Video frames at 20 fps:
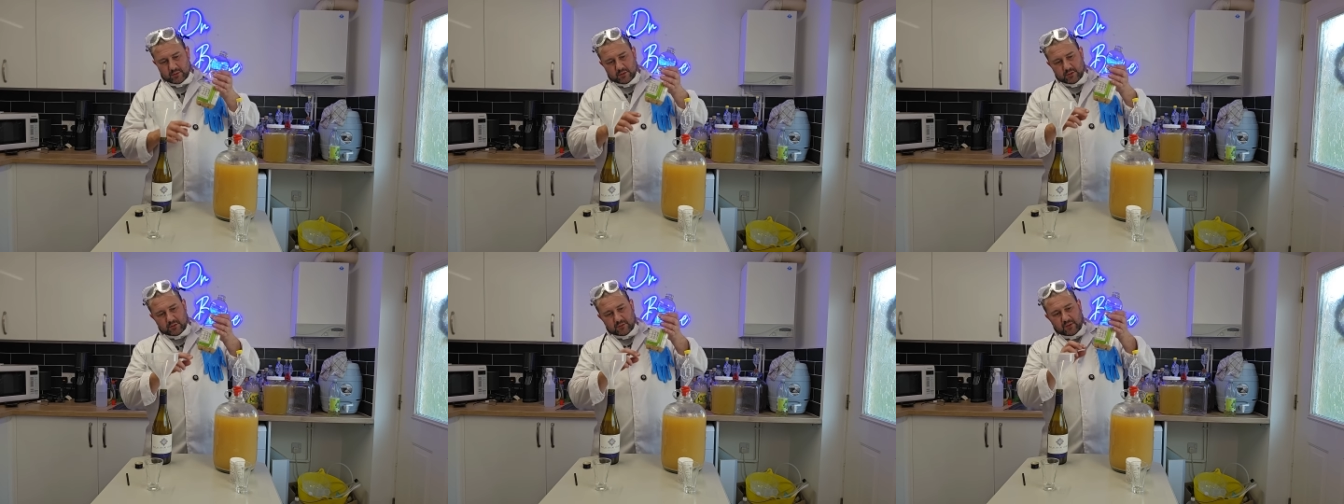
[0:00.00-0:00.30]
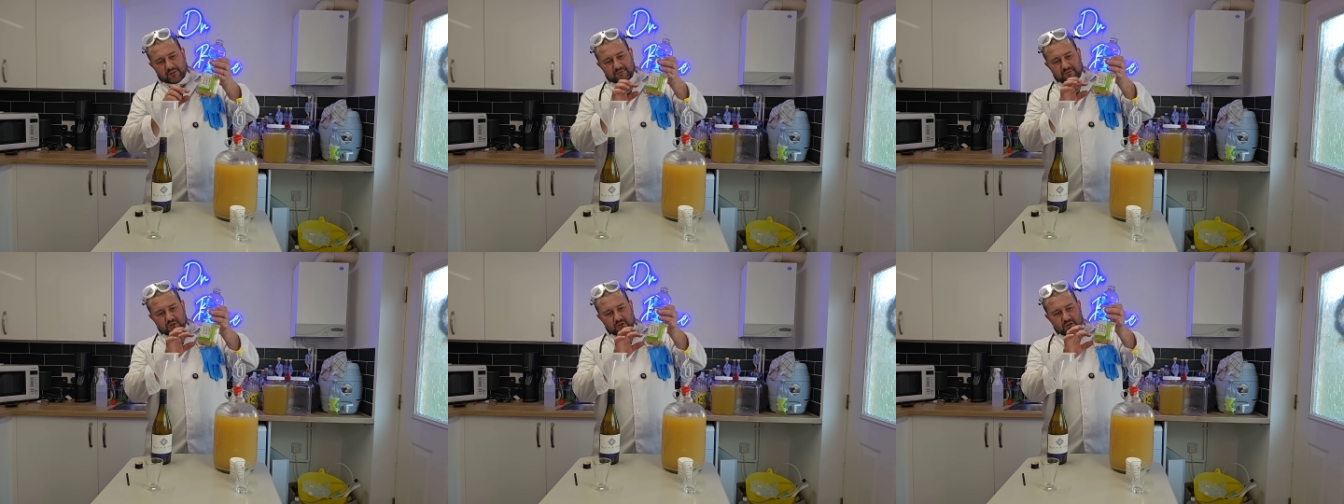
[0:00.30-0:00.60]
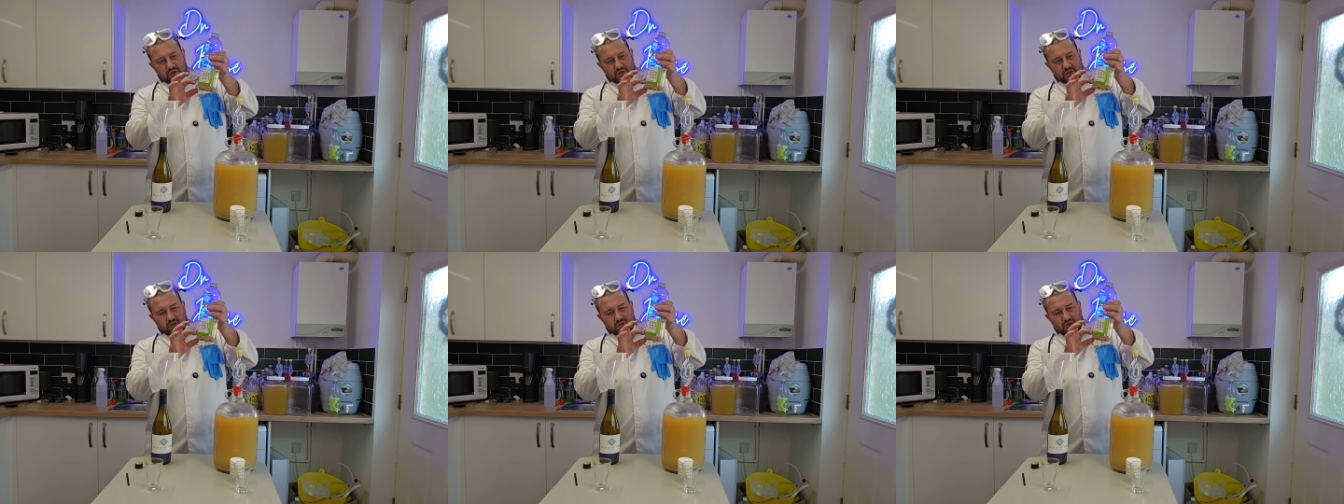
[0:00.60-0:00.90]
So I've
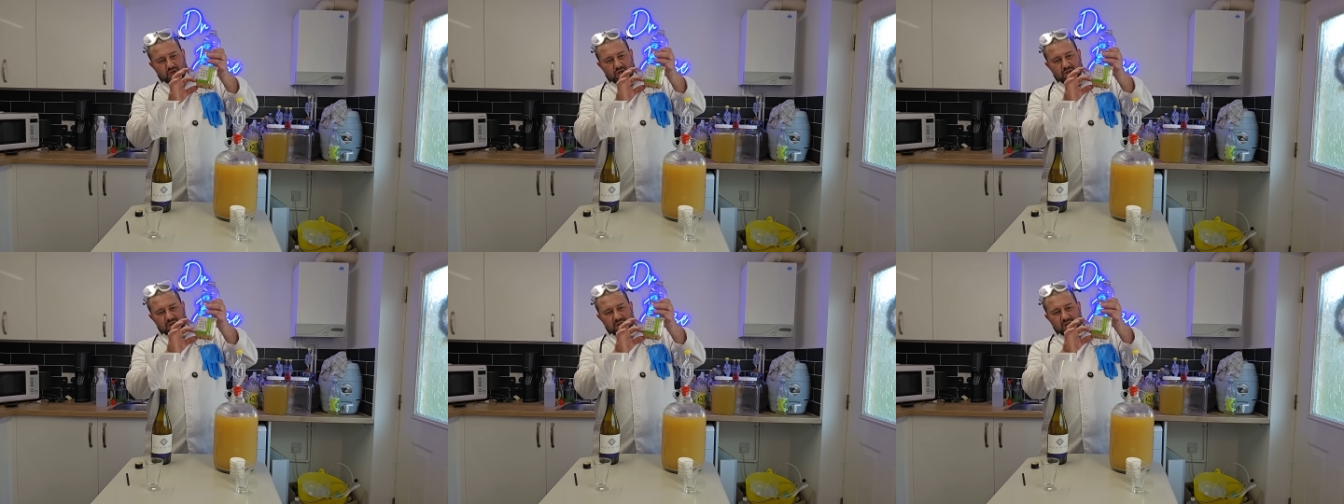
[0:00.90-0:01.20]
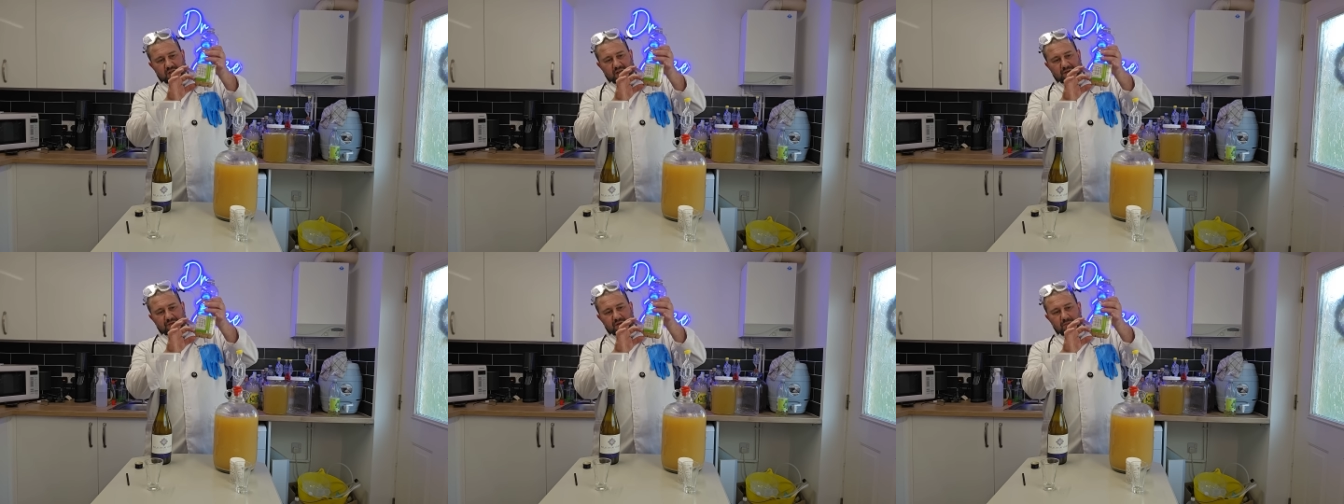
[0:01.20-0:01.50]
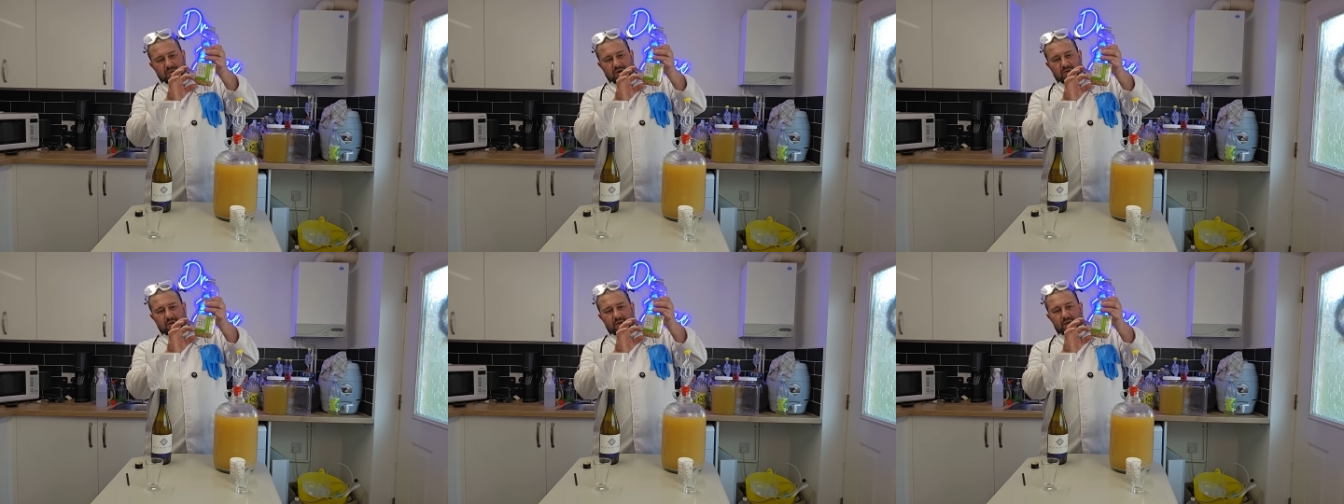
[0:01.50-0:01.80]
just left
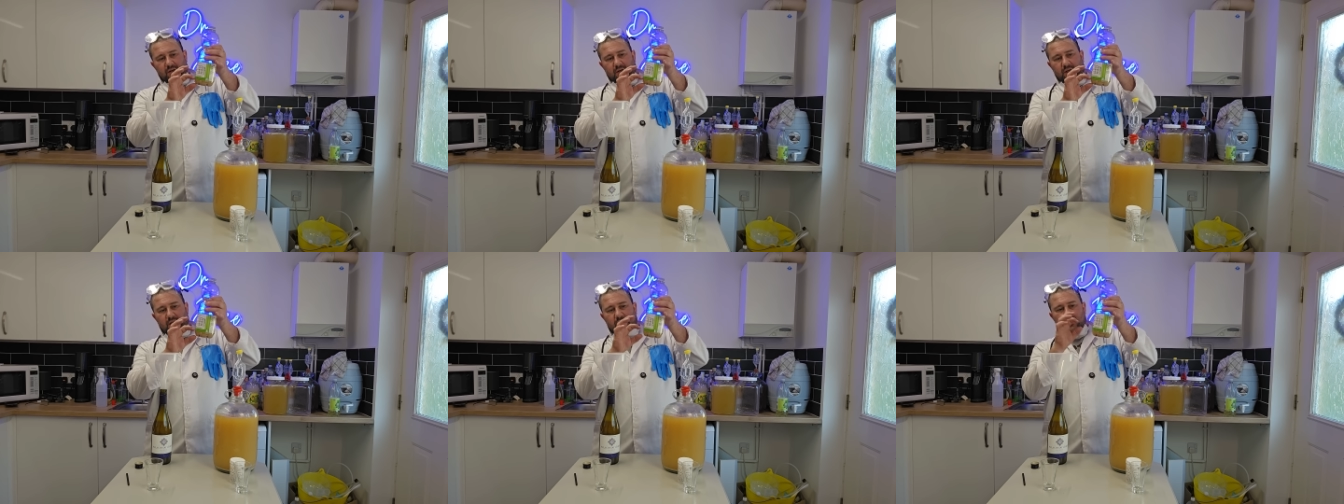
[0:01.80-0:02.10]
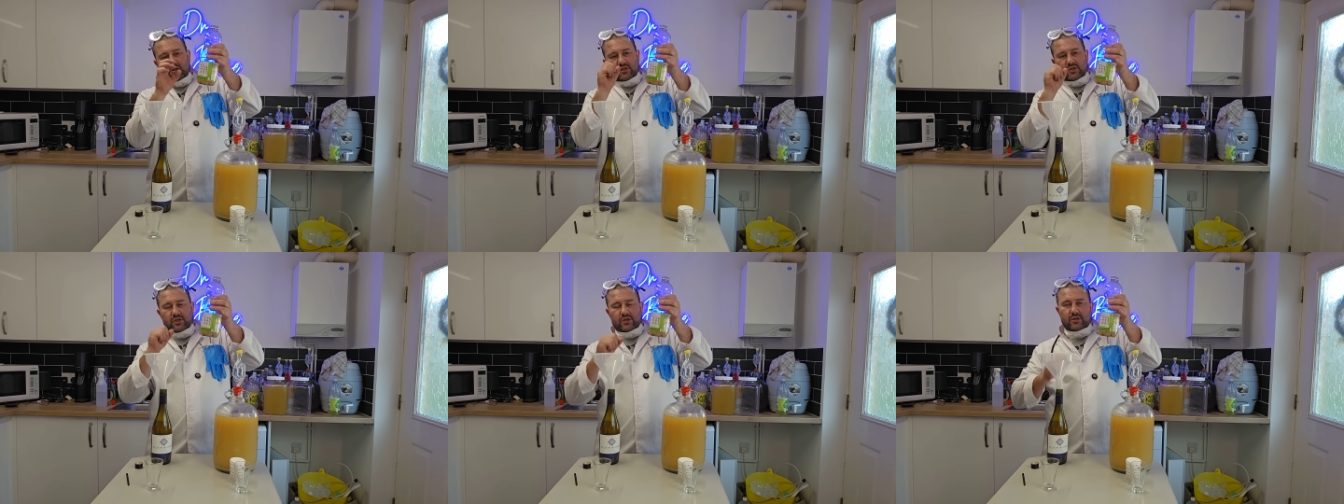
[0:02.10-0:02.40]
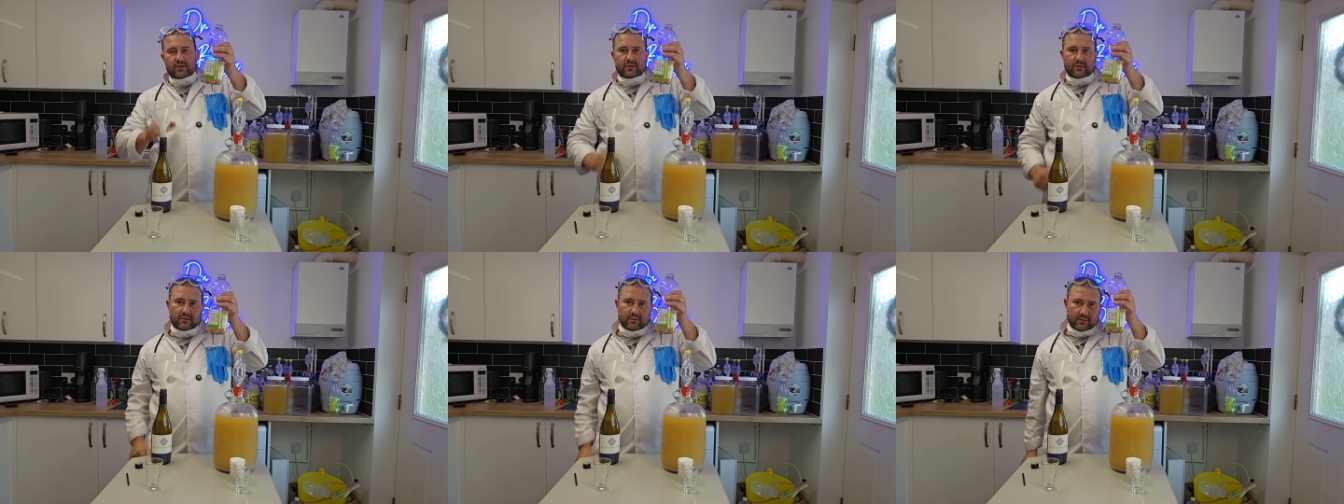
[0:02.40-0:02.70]
about an
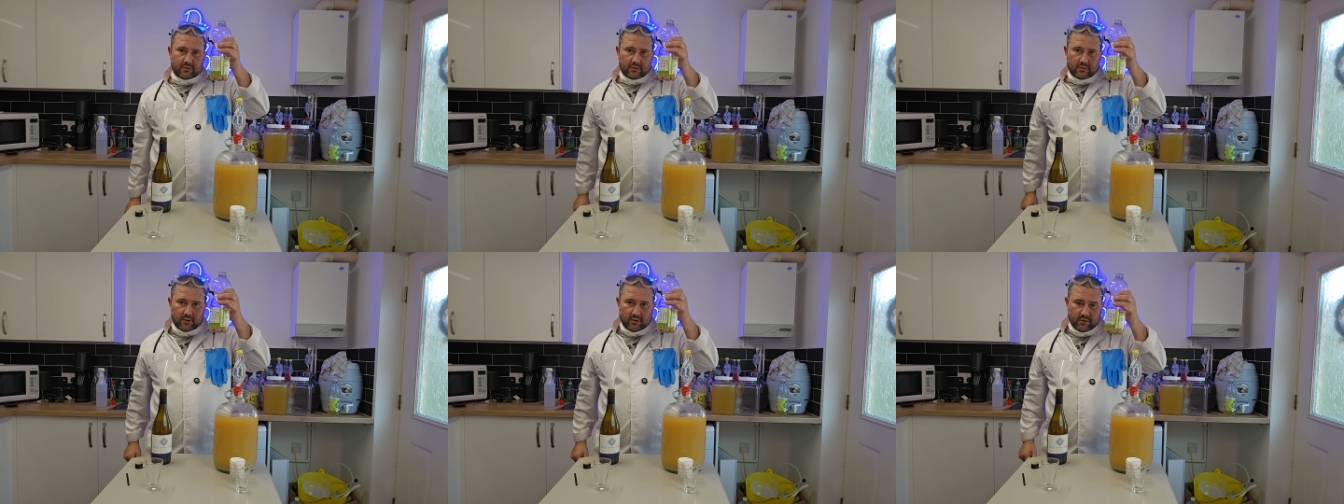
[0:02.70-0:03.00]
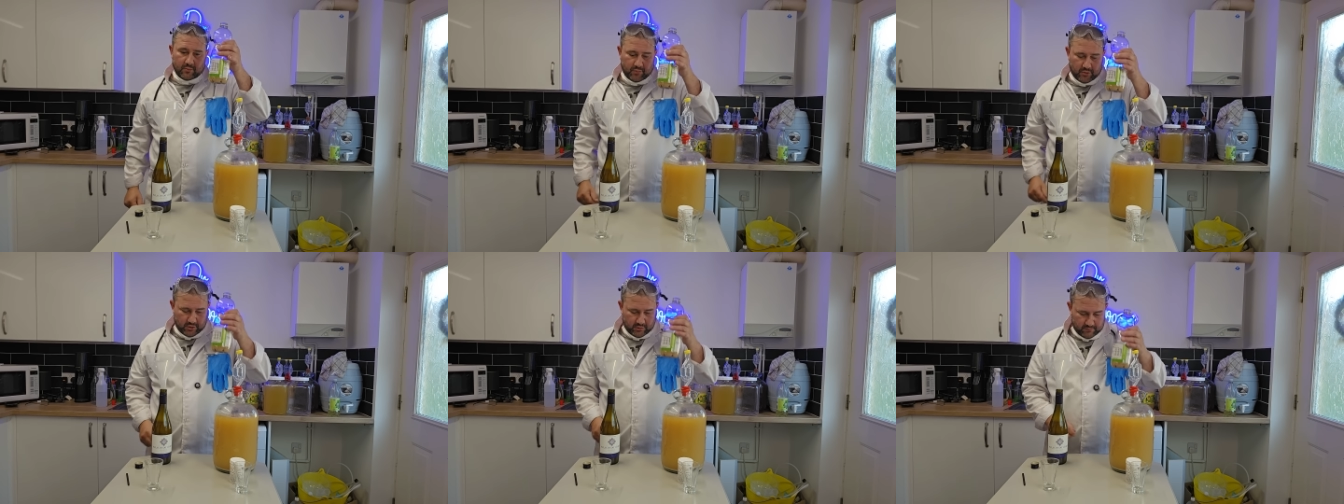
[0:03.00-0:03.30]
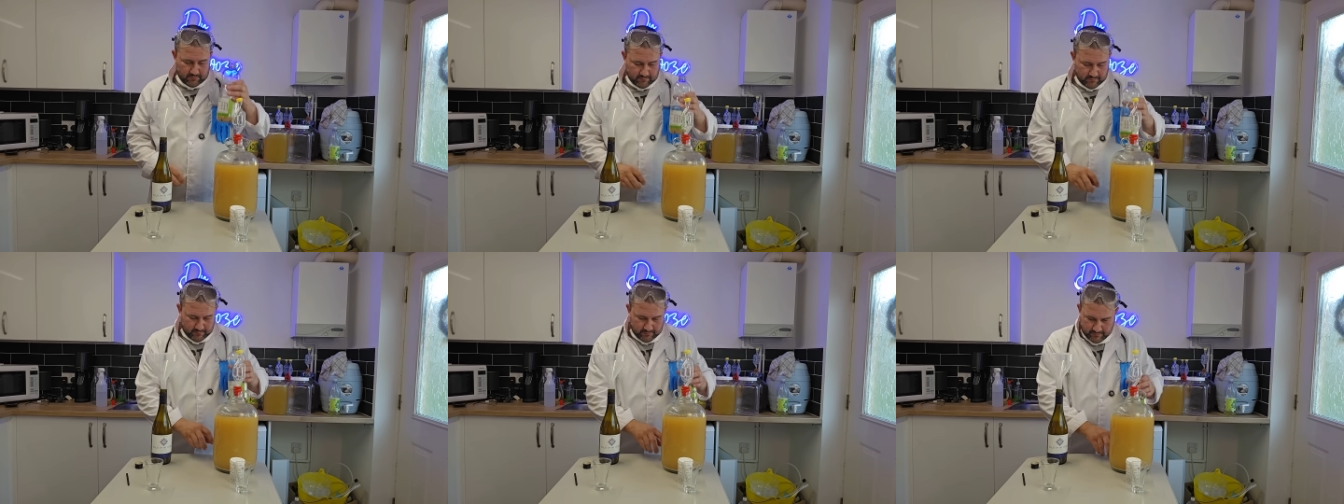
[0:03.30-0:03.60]
inch on the
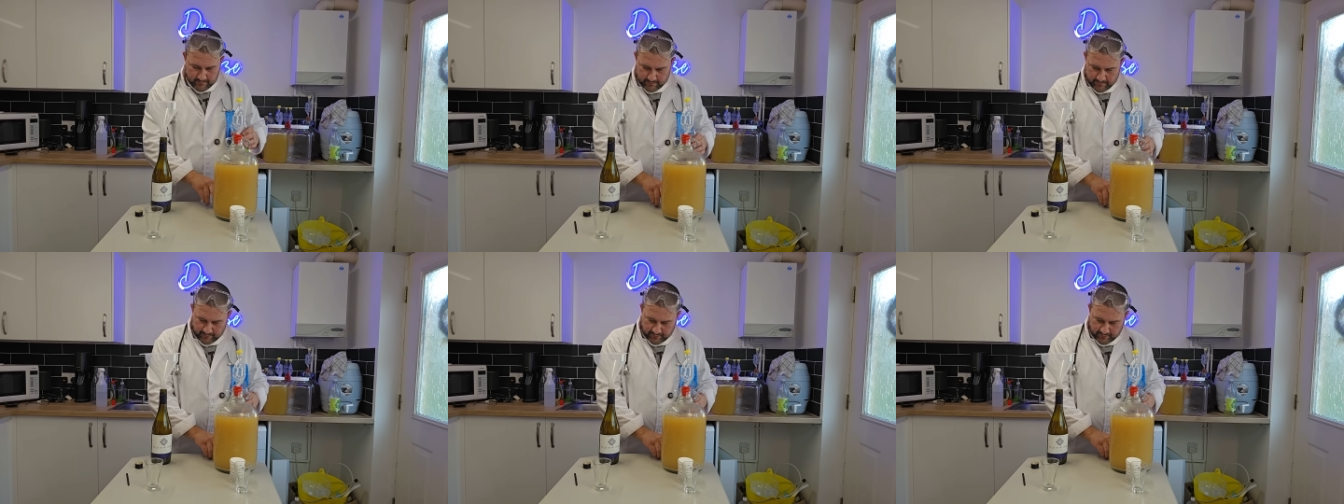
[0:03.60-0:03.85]
bottom,